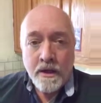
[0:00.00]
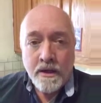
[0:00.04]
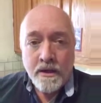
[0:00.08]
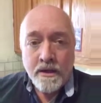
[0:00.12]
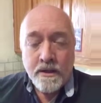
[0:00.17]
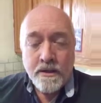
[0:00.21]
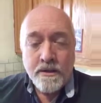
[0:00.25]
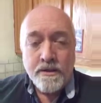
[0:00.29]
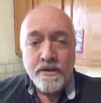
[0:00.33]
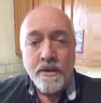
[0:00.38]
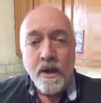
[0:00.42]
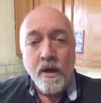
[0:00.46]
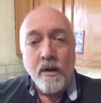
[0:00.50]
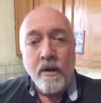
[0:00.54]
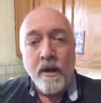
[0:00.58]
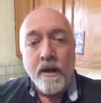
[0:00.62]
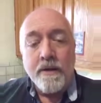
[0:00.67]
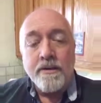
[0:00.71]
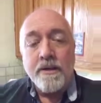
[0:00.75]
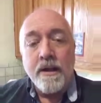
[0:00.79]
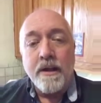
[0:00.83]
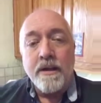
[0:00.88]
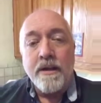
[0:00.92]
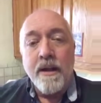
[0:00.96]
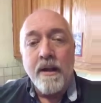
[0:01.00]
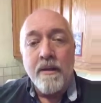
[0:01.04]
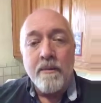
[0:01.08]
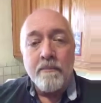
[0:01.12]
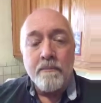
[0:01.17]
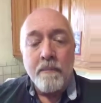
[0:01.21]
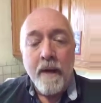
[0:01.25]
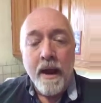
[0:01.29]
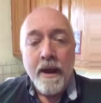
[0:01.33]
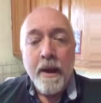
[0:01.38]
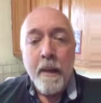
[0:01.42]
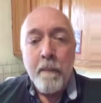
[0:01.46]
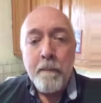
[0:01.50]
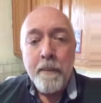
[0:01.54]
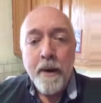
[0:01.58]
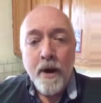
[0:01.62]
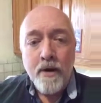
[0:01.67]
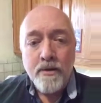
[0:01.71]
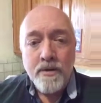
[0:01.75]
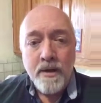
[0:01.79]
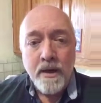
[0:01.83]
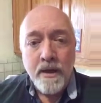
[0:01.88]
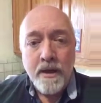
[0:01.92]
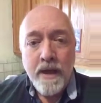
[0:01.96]
So, like I said, by
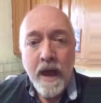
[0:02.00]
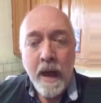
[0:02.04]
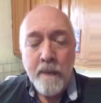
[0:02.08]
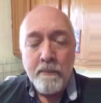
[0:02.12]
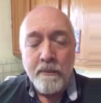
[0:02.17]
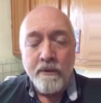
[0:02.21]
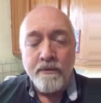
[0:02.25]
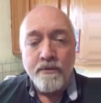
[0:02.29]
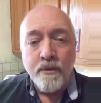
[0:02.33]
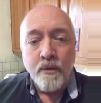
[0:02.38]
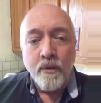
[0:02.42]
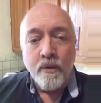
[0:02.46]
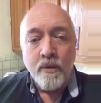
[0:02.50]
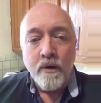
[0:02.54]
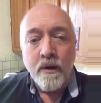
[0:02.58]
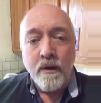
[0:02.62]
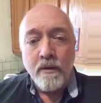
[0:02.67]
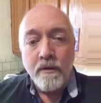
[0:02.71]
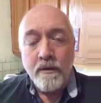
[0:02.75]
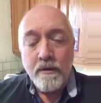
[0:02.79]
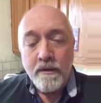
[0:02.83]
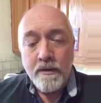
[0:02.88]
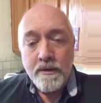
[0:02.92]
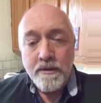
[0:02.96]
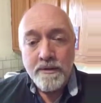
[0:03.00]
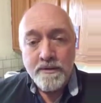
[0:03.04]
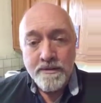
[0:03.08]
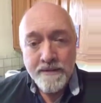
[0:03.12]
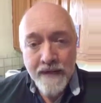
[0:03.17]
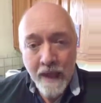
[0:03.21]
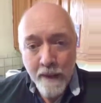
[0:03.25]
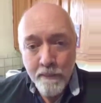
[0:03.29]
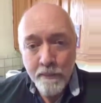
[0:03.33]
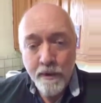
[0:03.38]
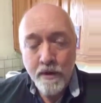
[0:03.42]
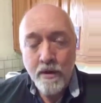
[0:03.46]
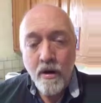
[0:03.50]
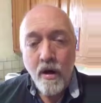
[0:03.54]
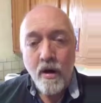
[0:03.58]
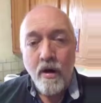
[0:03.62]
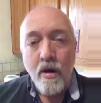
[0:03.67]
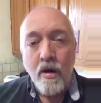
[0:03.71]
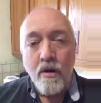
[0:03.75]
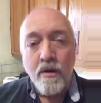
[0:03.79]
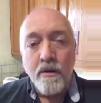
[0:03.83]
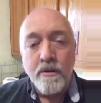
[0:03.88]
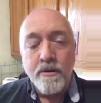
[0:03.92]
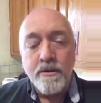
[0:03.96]
comparison to Tamiflu,
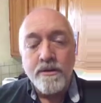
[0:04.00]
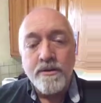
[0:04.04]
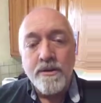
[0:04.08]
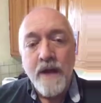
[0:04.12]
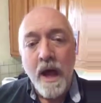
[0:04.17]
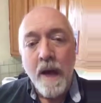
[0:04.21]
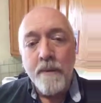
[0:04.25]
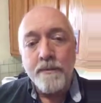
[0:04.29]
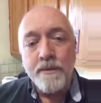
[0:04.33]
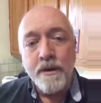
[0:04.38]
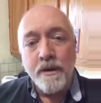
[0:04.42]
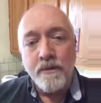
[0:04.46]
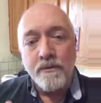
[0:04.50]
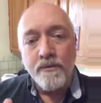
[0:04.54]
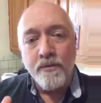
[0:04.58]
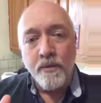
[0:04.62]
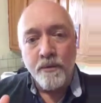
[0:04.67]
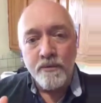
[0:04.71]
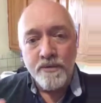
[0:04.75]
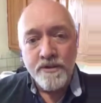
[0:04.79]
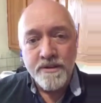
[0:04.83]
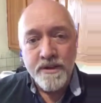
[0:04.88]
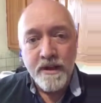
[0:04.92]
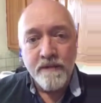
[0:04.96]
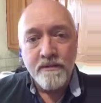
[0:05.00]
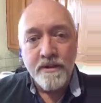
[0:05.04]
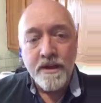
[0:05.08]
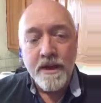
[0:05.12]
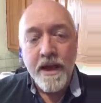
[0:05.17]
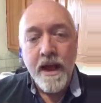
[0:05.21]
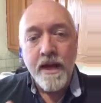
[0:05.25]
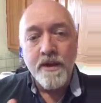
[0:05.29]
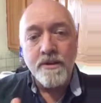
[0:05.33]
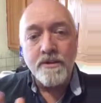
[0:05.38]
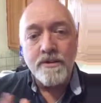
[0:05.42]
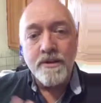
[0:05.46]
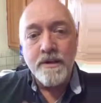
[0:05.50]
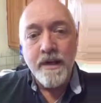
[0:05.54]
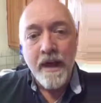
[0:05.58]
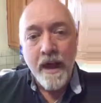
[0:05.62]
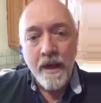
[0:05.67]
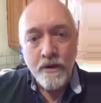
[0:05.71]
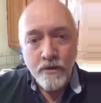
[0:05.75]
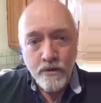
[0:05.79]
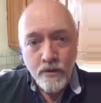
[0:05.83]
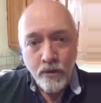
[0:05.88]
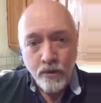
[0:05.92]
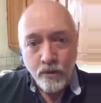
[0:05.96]
Sambucol stops it from 7 days
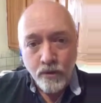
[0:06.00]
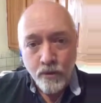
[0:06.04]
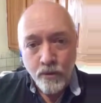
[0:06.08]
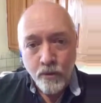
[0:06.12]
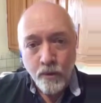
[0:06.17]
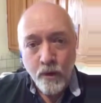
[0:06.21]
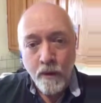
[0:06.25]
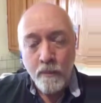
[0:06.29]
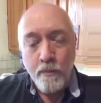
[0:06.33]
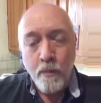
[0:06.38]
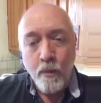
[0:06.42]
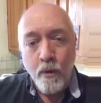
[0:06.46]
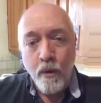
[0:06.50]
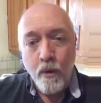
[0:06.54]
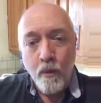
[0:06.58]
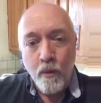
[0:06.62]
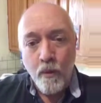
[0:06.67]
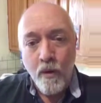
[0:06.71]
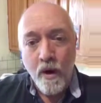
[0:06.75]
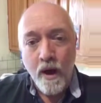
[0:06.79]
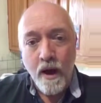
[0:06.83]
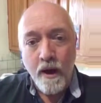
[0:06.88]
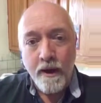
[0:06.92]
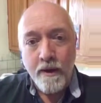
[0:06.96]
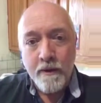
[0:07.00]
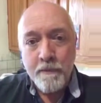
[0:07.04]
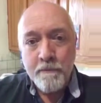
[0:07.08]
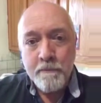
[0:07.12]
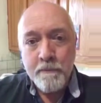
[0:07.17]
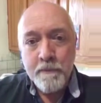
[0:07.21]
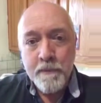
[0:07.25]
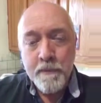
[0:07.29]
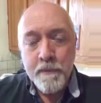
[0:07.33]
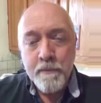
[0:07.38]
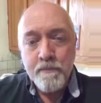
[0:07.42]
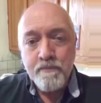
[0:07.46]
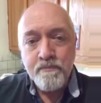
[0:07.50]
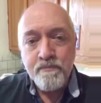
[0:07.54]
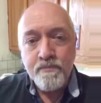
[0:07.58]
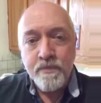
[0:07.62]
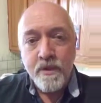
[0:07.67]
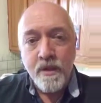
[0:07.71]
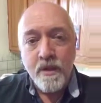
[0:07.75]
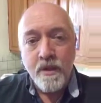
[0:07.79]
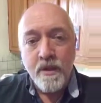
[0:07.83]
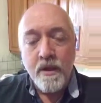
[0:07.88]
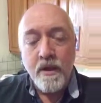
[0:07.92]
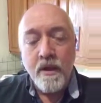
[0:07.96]
down to 3.1.
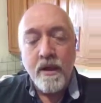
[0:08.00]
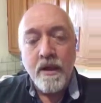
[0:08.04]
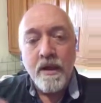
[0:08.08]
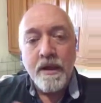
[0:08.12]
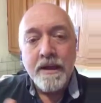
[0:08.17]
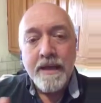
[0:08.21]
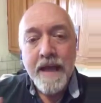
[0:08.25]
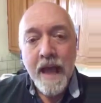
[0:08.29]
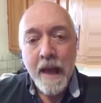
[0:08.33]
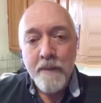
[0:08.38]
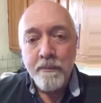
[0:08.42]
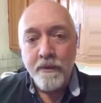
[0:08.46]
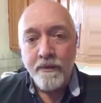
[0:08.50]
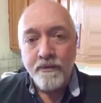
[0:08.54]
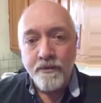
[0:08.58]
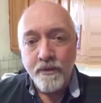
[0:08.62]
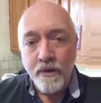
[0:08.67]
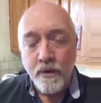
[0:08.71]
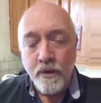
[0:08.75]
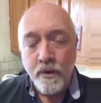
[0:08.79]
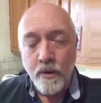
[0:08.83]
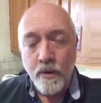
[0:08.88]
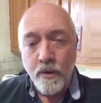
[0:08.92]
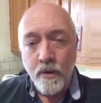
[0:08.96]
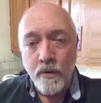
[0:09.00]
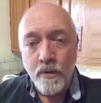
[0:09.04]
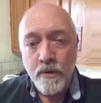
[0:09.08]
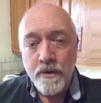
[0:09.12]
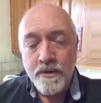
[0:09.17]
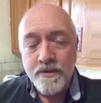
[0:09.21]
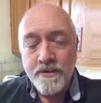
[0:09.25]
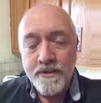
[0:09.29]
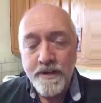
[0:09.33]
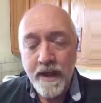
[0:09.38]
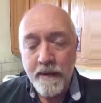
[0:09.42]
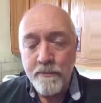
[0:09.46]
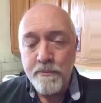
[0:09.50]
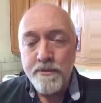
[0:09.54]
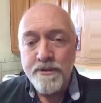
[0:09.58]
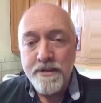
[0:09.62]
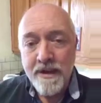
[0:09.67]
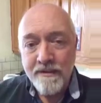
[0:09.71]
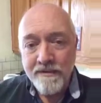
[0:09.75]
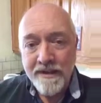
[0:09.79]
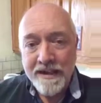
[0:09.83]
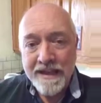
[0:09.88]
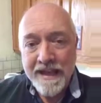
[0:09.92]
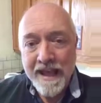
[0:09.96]
Tamiflu, same
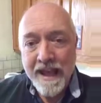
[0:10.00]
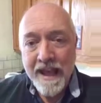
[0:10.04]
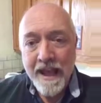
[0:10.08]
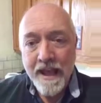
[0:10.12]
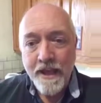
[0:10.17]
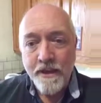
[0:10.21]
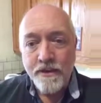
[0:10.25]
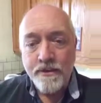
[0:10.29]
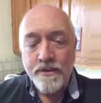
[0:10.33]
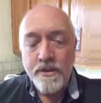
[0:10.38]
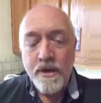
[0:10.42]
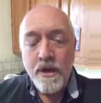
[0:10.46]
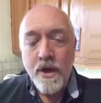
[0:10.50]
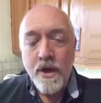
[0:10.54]
7 days,